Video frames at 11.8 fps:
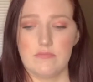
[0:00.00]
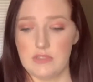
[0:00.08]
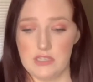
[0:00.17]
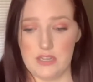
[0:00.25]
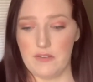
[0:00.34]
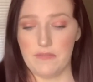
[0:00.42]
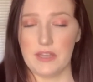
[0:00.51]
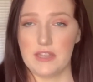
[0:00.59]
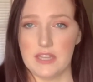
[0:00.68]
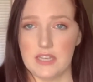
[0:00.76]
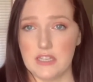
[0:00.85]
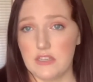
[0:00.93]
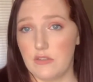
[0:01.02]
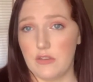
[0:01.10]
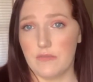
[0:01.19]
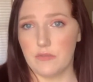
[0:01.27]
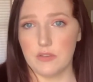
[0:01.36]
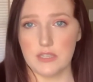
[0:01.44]
stuff like this. You
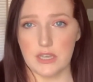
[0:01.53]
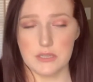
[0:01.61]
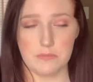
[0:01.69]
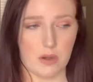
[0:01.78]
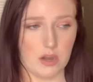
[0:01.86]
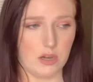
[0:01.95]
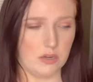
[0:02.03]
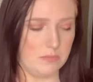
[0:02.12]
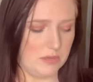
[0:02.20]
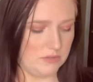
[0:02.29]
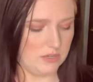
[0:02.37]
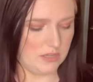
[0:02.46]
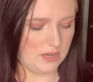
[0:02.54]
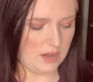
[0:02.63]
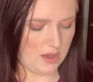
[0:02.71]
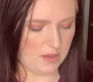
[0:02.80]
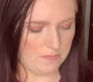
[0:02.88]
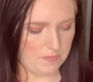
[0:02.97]
get full-size product most of the
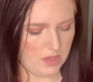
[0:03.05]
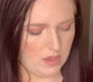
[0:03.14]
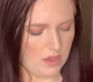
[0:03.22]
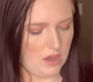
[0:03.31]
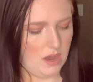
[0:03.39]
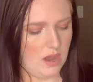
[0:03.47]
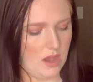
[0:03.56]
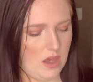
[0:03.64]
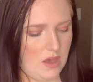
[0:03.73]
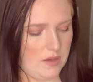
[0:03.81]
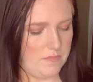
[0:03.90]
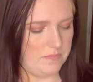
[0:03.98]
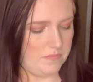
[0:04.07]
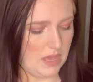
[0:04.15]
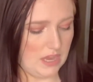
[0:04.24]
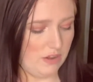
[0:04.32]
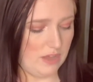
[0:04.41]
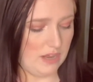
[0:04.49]
time.
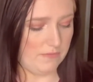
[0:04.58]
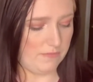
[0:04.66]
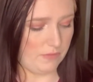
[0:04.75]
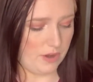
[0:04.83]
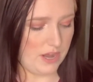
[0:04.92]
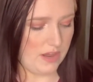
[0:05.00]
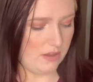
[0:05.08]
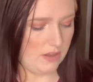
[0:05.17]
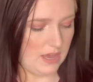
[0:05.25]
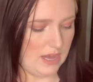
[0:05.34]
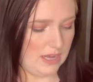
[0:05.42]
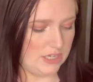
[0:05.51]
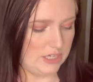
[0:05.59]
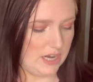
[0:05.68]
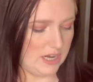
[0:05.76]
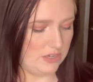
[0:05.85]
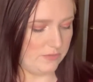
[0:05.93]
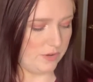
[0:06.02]
And you get it free in
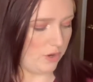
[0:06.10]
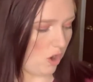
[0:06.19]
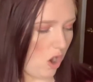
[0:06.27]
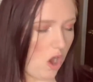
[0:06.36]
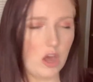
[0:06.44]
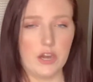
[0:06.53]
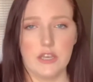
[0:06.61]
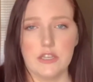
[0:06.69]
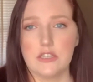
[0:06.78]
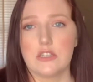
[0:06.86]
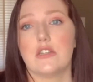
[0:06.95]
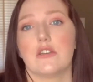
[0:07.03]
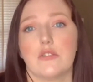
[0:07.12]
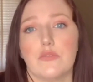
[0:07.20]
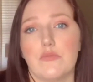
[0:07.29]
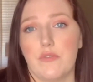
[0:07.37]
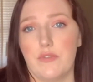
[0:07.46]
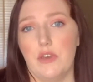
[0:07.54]
exchange for your honest
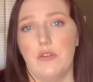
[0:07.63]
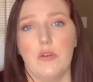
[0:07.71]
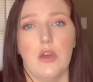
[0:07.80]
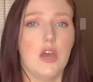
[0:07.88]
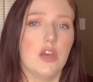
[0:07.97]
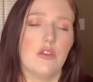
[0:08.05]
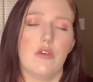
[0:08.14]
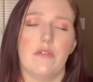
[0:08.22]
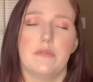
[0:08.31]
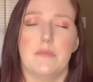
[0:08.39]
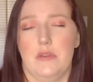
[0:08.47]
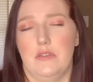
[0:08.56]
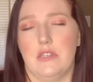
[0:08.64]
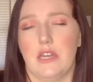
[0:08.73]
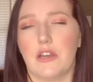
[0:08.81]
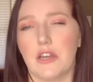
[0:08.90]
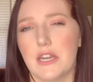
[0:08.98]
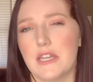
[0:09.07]
review. You have to post
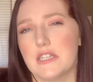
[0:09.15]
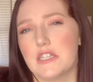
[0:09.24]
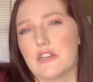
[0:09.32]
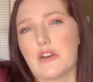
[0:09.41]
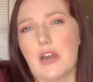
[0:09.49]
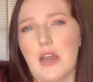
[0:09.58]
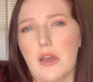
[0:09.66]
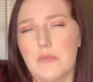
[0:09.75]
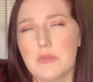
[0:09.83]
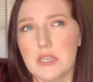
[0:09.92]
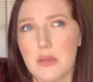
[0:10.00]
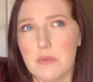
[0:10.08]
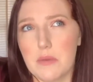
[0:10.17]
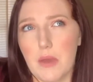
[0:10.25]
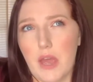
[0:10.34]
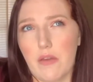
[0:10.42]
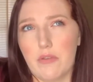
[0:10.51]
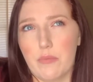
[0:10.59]
like on Instagram. Some you may
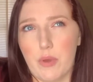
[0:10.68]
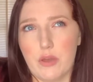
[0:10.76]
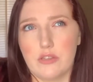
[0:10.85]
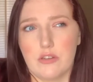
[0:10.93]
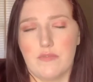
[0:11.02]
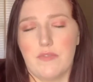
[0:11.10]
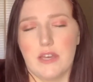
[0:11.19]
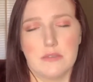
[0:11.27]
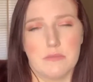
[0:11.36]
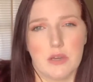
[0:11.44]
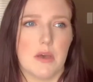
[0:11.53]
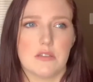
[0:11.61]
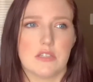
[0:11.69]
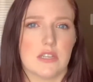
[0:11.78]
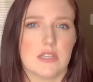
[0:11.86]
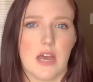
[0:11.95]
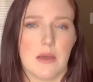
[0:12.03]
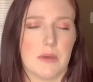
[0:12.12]
have to post on Facebook. Most of the
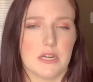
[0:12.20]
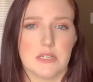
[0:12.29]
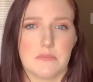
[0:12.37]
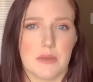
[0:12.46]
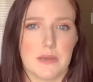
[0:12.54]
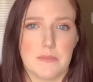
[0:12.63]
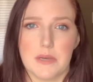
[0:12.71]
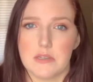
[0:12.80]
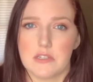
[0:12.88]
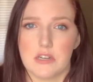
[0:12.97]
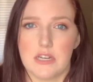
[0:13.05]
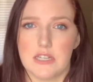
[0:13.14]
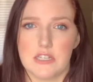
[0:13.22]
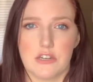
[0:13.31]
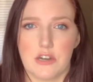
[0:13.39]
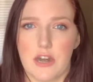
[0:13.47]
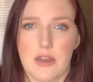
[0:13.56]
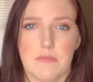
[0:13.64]
time I just make a post on
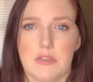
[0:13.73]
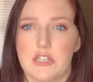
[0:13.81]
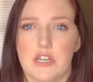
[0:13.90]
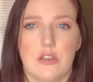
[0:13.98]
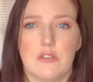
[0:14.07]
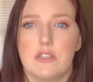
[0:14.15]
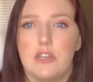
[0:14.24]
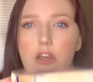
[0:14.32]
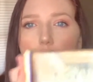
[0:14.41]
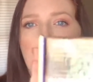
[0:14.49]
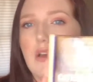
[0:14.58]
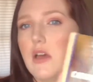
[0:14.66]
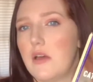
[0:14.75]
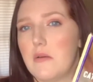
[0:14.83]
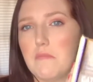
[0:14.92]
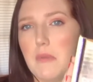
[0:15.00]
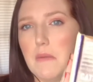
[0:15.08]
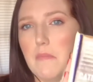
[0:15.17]
Instagram that shows, you know,
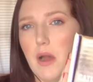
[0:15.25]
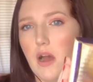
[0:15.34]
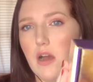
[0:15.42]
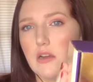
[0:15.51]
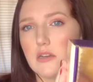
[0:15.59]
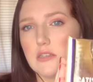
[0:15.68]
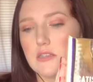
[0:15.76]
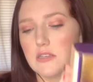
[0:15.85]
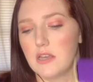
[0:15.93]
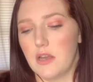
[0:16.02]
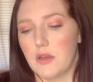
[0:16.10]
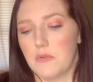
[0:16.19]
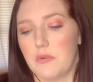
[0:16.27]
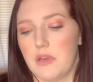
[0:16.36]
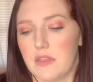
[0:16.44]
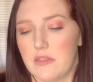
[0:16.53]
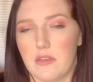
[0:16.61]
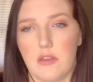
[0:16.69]
my box
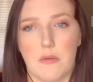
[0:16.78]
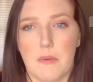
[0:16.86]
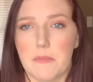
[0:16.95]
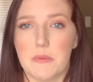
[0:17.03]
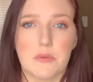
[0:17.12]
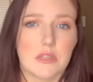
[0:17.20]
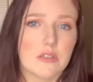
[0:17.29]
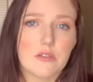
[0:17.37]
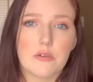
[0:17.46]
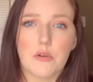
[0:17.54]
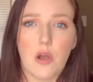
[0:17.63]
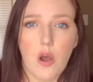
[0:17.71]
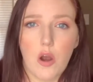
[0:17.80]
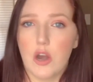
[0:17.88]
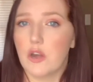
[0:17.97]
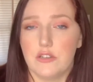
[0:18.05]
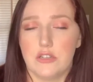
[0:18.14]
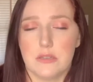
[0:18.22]
with, you know, maybe with a little
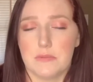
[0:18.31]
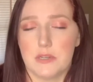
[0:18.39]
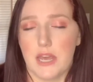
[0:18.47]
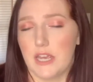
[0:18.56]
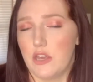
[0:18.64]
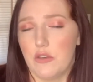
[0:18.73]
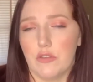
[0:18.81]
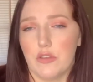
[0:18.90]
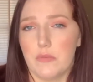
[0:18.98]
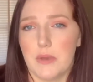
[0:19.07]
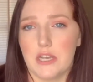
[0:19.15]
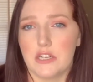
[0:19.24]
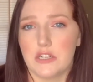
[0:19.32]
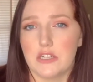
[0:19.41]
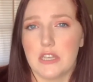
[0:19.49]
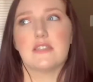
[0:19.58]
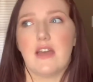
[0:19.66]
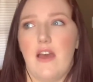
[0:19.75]
card. You just take cute little
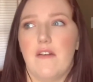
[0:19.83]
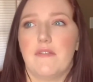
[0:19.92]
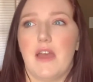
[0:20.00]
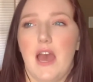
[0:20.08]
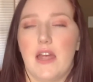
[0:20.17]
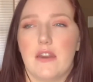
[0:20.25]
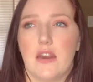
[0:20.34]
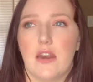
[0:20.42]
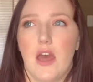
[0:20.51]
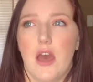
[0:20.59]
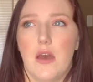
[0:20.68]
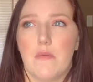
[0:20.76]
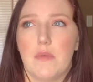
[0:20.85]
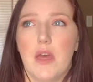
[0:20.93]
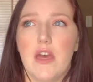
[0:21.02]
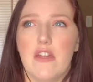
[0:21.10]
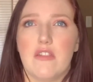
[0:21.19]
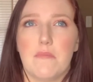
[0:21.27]
pictures. I've gotten
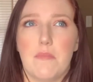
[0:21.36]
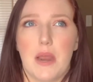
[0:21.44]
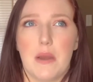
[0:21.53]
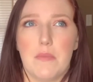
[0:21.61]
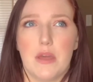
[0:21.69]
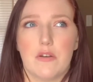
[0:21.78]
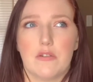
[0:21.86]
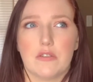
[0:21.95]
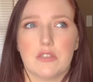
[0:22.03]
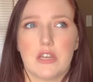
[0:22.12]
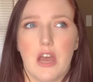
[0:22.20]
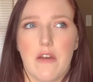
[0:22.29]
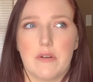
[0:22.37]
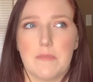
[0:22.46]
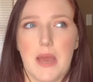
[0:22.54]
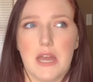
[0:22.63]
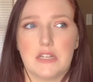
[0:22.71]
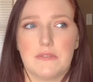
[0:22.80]
the Bare Minerals Cover
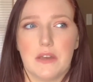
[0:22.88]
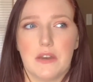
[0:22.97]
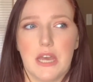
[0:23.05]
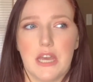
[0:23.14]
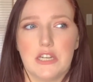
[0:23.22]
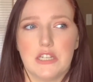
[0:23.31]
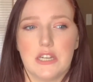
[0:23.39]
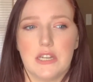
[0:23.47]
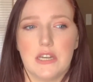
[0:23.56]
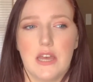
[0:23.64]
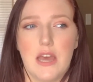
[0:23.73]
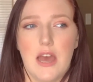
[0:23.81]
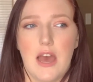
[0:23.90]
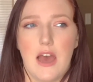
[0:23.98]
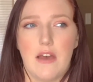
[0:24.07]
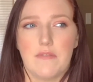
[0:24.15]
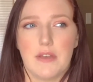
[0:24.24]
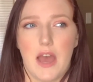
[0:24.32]
Match Foundation.
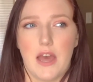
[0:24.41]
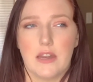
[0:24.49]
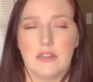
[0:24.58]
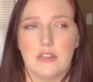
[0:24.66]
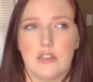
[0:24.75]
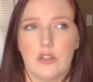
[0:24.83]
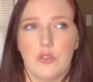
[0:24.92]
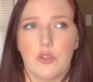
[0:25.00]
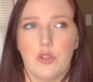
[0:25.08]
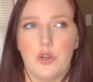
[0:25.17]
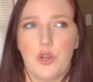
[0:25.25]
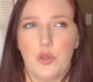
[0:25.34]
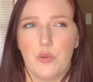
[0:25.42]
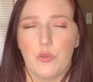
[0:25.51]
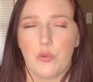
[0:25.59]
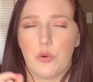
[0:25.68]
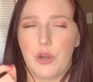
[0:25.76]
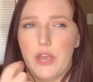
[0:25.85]
I've gotten the new
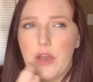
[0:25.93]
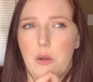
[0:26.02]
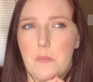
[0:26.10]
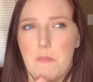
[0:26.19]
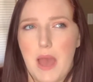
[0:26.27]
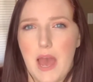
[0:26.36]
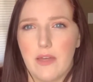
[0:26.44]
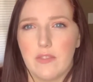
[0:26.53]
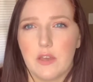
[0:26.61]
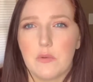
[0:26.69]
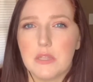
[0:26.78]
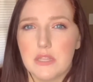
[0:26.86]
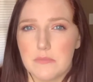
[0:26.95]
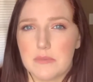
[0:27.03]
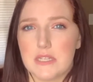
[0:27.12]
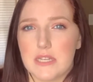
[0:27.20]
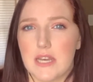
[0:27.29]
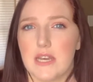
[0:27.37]
L'Oreal Matte Liquid
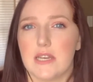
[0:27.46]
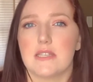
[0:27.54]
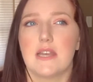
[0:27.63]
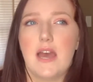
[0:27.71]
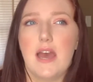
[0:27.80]
Lipsticks,